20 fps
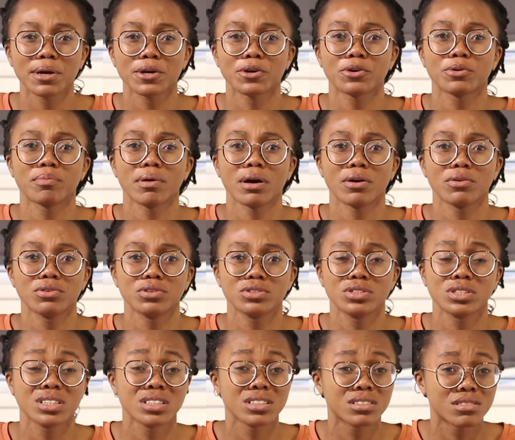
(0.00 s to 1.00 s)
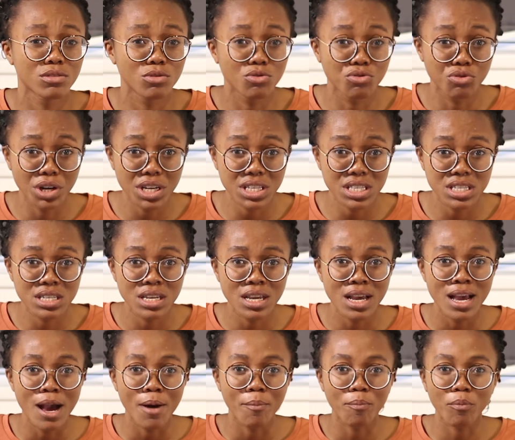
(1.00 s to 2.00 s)
microbiology it's great
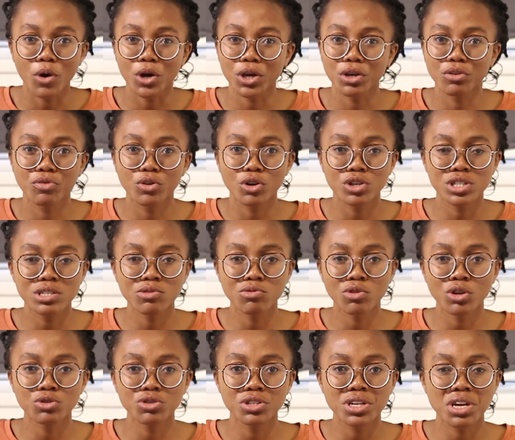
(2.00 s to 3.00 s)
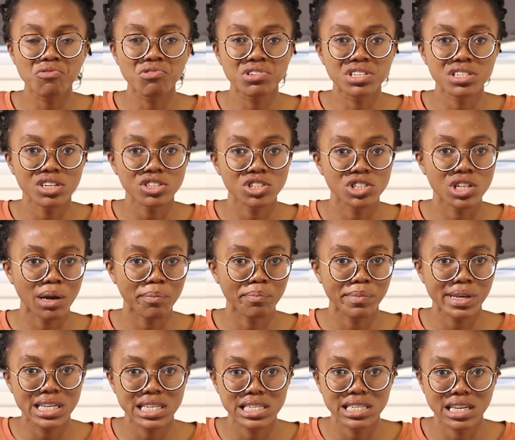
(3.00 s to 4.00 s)
but if you're still not doing a research that
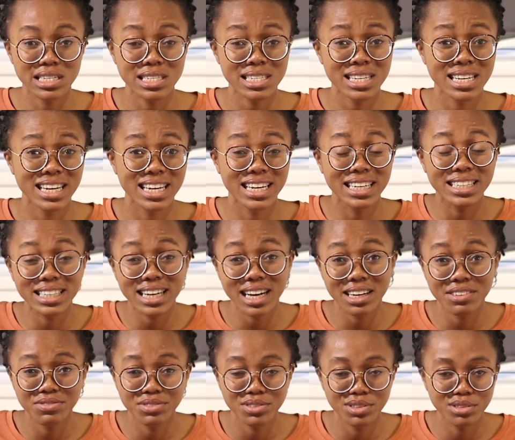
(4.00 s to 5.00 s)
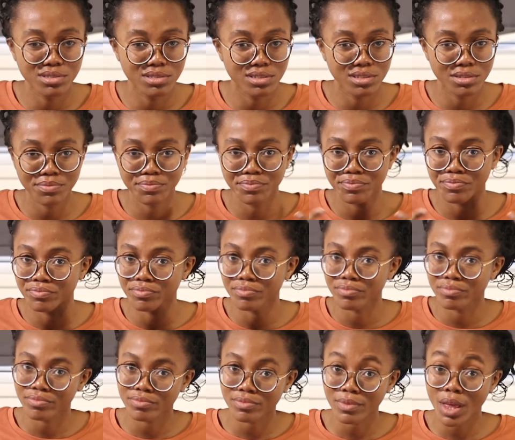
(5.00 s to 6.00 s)
makes sense in that field
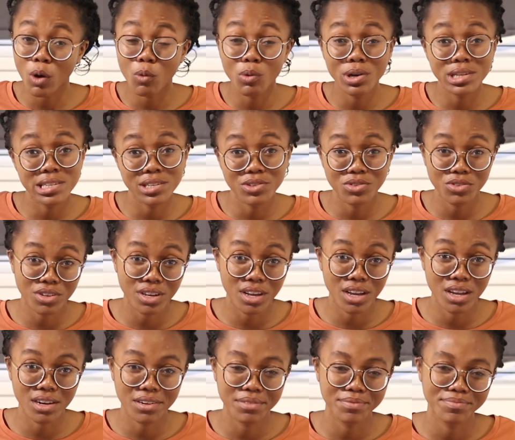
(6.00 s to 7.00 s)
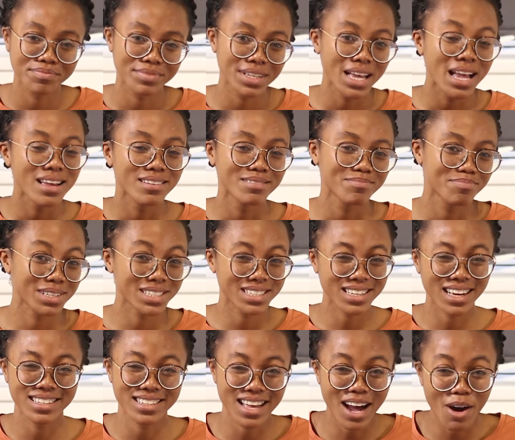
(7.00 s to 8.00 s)
waiting you gain
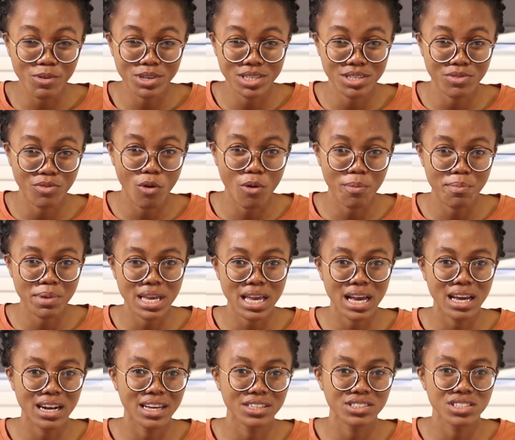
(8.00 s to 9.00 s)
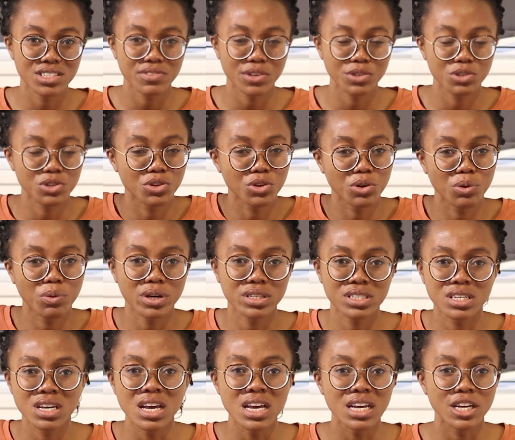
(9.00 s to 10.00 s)
basically that was for me and I just felt you know
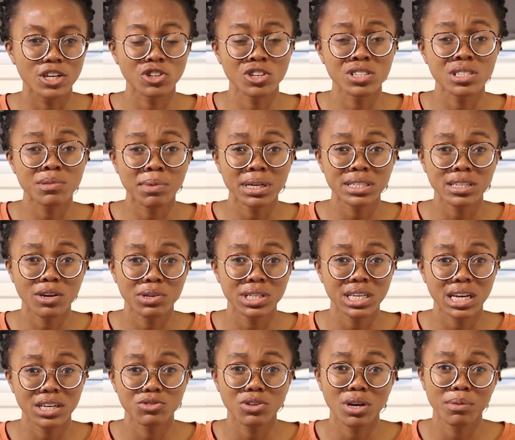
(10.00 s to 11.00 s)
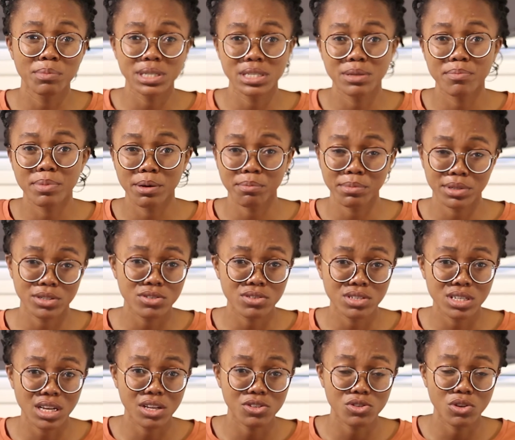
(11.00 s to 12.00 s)
what it doesn't matter whether I do MSc biomedical
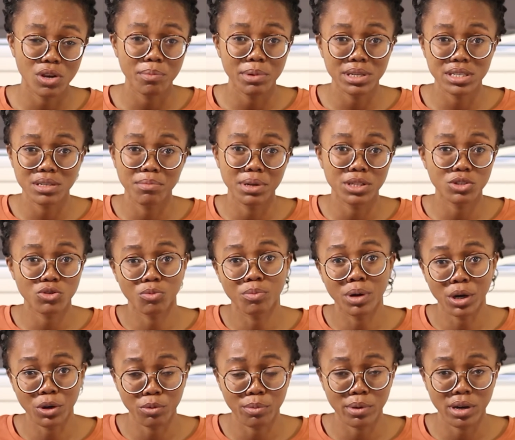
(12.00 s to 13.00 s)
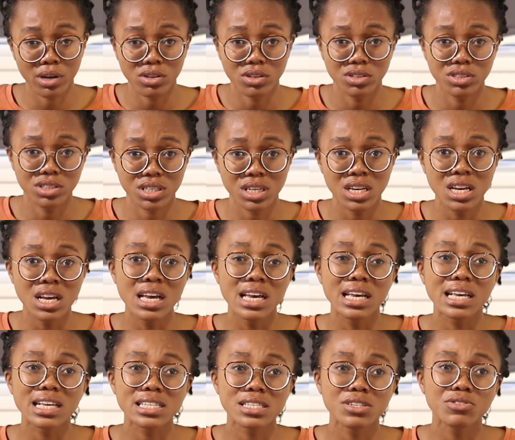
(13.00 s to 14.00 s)
science or MSc medical microbiology
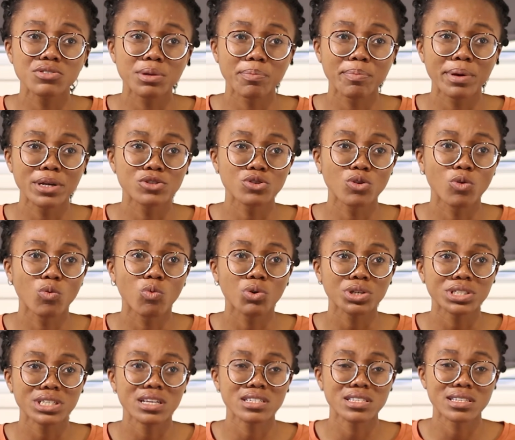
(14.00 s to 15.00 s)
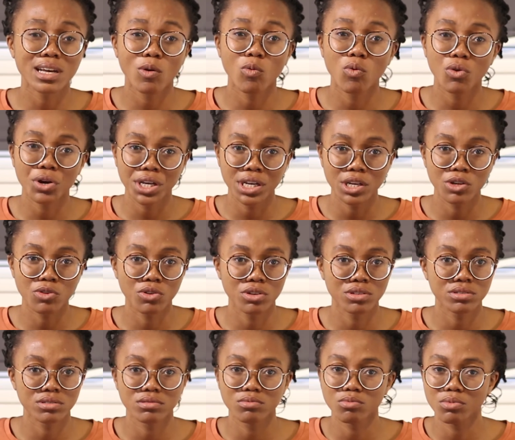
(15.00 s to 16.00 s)
it still depends on what I start working
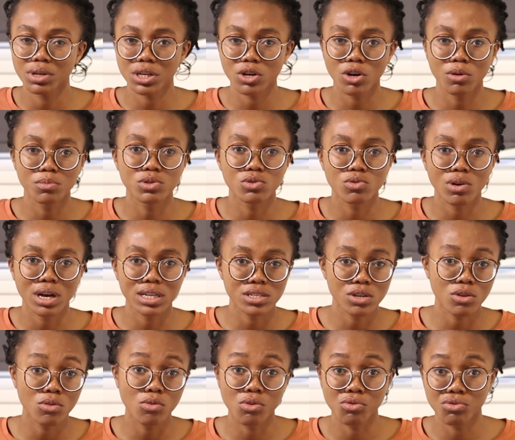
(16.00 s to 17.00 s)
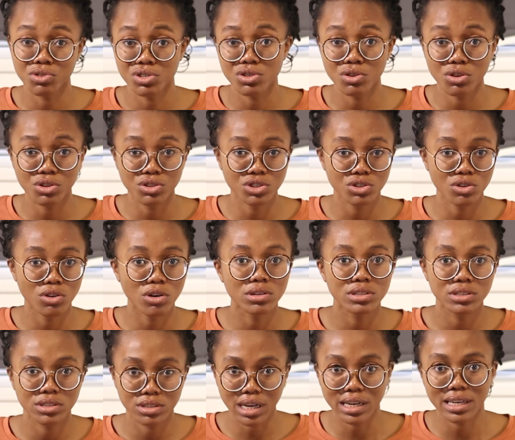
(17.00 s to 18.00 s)
on when it comes to article or research
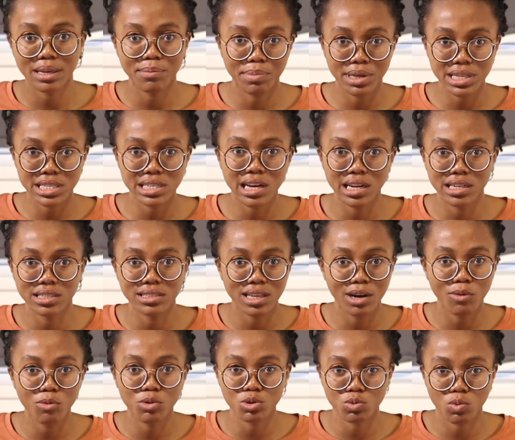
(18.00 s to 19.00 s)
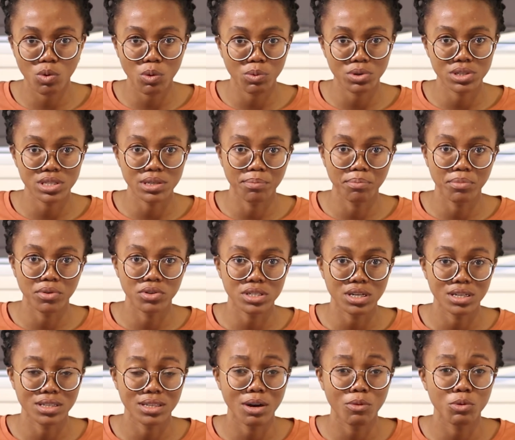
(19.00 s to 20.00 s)
like basically that was what was
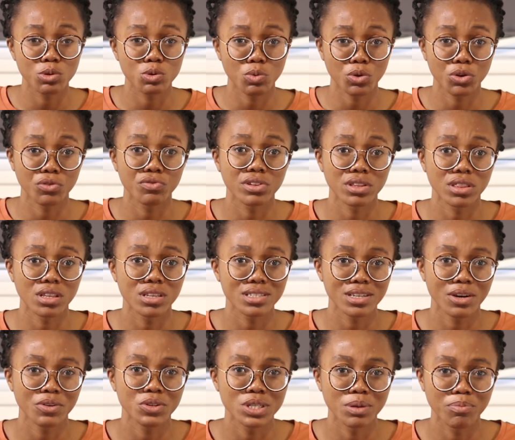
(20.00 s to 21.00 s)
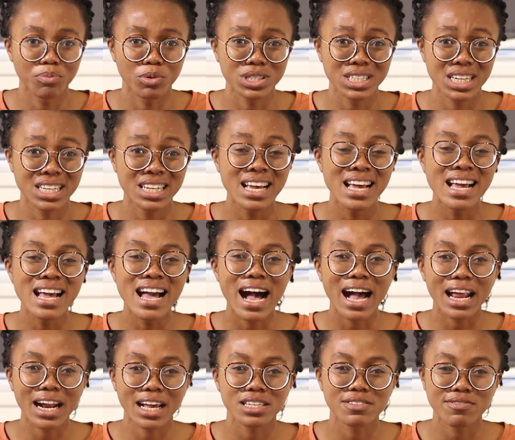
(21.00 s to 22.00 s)
important that was one of the things that was important
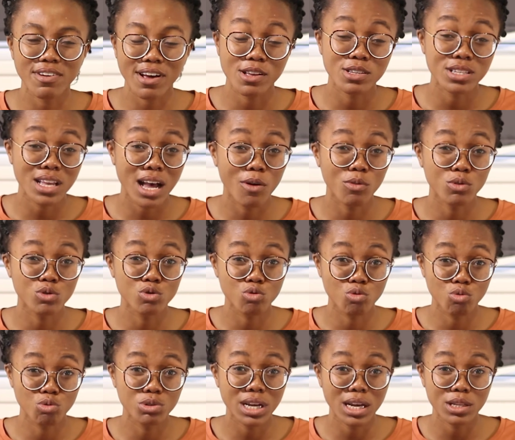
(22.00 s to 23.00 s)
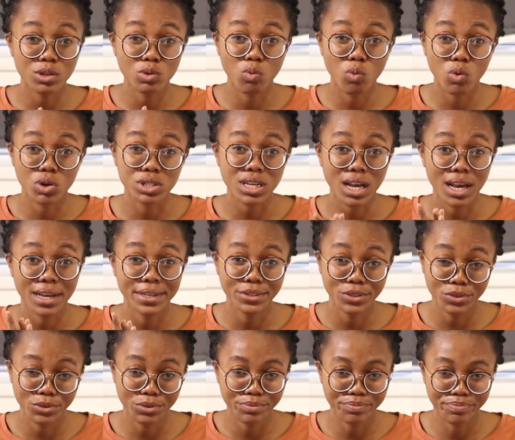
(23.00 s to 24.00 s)
and as far as I was good at what I
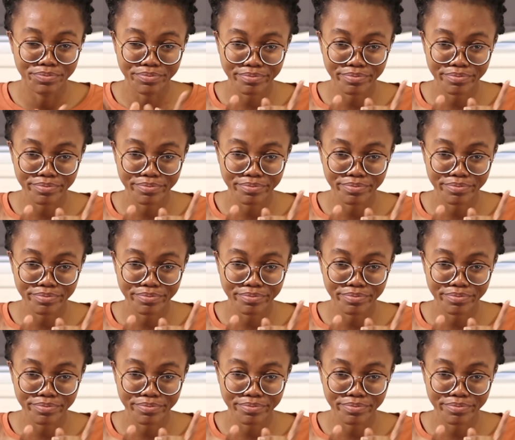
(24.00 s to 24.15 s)
do